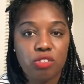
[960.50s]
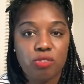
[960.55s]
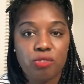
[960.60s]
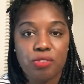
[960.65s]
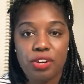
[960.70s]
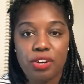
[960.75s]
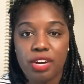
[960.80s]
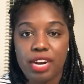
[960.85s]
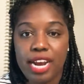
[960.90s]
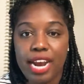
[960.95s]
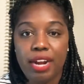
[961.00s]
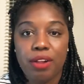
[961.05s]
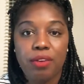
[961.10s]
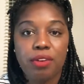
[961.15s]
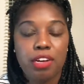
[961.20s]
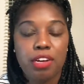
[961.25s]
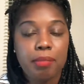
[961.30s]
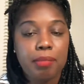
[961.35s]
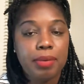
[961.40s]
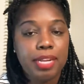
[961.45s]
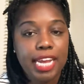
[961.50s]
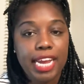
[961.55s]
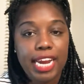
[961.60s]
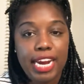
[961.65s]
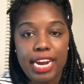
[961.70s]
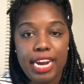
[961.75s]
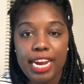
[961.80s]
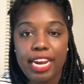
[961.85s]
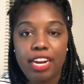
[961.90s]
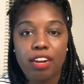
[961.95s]
where I don't
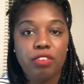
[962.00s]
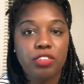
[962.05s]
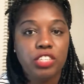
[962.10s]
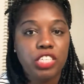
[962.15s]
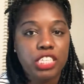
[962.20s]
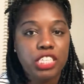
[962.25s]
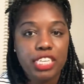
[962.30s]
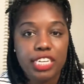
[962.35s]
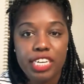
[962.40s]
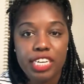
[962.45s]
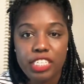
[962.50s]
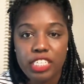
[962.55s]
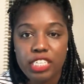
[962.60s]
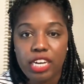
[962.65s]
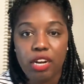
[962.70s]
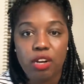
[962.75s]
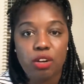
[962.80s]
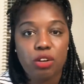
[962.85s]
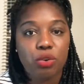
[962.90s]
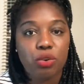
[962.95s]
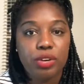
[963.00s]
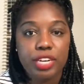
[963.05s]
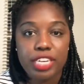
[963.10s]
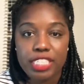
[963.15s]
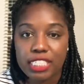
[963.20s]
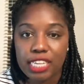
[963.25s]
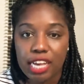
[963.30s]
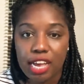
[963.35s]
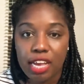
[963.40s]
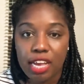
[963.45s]
complain, I don't judge, I don't
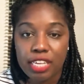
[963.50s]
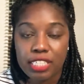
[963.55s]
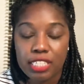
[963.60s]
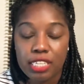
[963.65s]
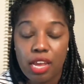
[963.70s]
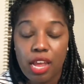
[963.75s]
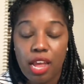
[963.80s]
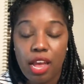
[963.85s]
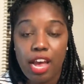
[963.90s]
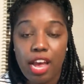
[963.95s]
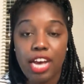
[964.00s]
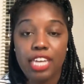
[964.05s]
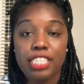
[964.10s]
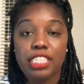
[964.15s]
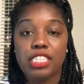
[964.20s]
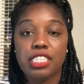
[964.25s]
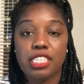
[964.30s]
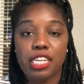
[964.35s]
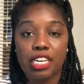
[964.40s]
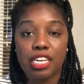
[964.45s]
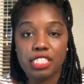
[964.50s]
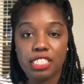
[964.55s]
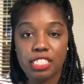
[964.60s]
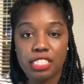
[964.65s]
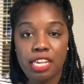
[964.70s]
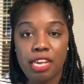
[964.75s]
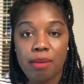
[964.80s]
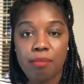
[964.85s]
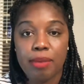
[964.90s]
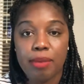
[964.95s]
criticize. I just
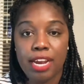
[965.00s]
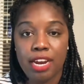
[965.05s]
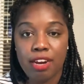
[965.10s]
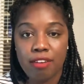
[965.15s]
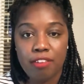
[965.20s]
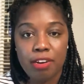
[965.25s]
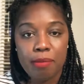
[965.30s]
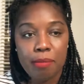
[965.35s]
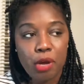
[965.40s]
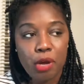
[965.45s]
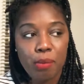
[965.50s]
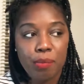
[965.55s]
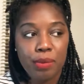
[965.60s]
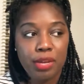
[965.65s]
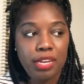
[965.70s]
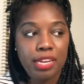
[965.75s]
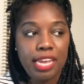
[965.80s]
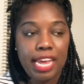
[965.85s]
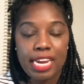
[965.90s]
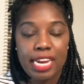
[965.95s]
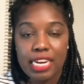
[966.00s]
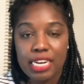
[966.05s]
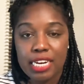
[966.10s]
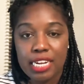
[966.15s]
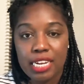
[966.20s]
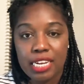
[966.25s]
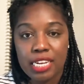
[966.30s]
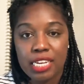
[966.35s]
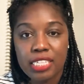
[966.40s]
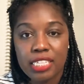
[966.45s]
accept every moment like it
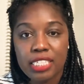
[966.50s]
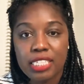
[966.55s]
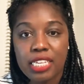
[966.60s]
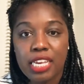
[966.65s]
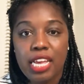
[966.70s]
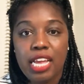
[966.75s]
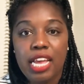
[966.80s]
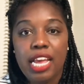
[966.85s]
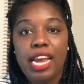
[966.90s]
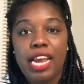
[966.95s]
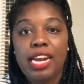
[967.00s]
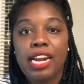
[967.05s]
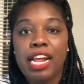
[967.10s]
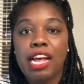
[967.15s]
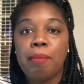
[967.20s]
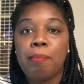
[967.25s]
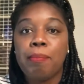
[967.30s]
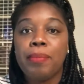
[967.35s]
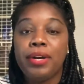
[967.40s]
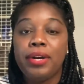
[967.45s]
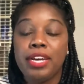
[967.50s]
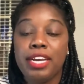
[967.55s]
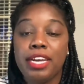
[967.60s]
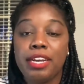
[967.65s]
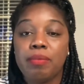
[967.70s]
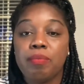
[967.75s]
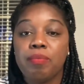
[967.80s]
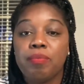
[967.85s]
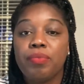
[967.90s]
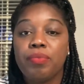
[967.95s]
is, and I
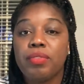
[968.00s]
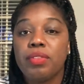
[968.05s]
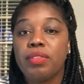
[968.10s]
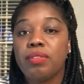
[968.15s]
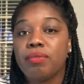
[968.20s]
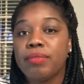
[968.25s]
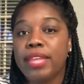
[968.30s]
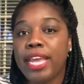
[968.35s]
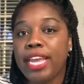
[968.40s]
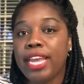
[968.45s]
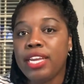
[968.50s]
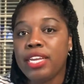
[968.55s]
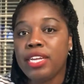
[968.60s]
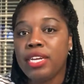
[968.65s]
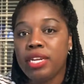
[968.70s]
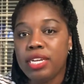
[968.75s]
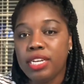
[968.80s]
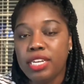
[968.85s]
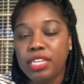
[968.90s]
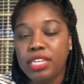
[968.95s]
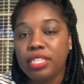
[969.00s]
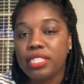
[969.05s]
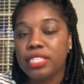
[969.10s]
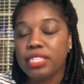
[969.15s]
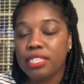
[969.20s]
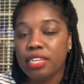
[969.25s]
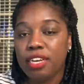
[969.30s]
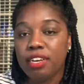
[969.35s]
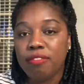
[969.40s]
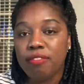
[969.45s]
put like good
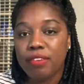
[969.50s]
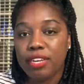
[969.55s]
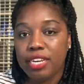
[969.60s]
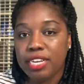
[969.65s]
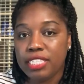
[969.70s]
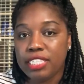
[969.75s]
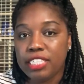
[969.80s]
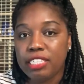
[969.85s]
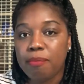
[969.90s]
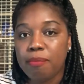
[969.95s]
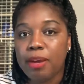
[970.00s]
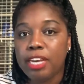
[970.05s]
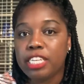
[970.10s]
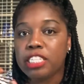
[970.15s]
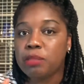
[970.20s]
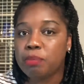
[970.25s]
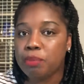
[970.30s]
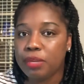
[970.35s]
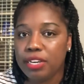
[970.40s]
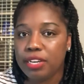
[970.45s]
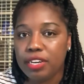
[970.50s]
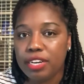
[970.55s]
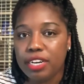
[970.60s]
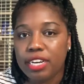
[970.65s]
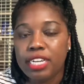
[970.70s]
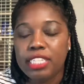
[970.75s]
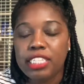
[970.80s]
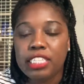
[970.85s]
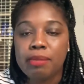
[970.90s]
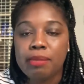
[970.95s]
stuff into my
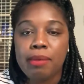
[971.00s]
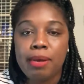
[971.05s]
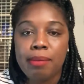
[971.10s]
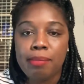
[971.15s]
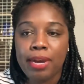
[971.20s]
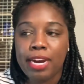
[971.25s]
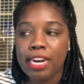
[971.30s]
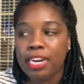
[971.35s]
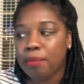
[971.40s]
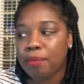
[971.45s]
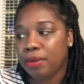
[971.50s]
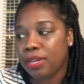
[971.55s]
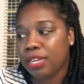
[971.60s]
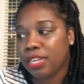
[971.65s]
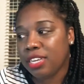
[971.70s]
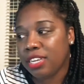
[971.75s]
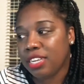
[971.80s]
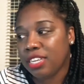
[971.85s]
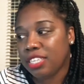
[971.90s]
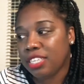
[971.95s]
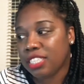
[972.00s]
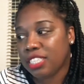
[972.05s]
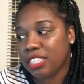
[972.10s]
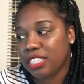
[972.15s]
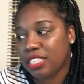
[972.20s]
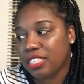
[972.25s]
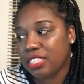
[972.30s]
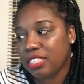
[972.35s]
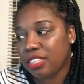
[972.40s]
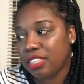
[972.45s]
spirit, into my body, because
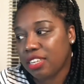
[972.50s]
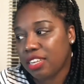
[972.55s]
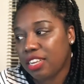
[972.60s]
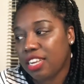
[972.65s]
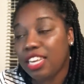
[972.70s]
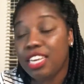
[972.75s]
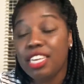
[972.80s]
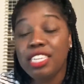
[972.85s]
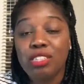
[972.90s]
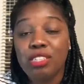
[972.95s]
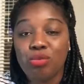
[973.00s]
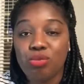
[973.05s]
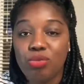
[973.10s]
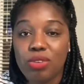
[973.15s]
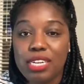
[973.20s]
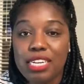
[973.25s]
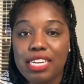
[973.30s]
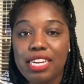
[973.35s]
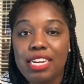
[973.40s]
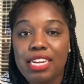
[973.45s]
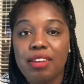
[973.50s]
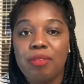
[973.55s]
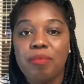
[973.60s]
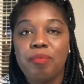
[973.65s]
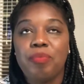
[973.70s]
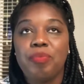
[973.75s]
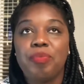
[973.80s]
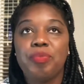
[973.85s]
it is really,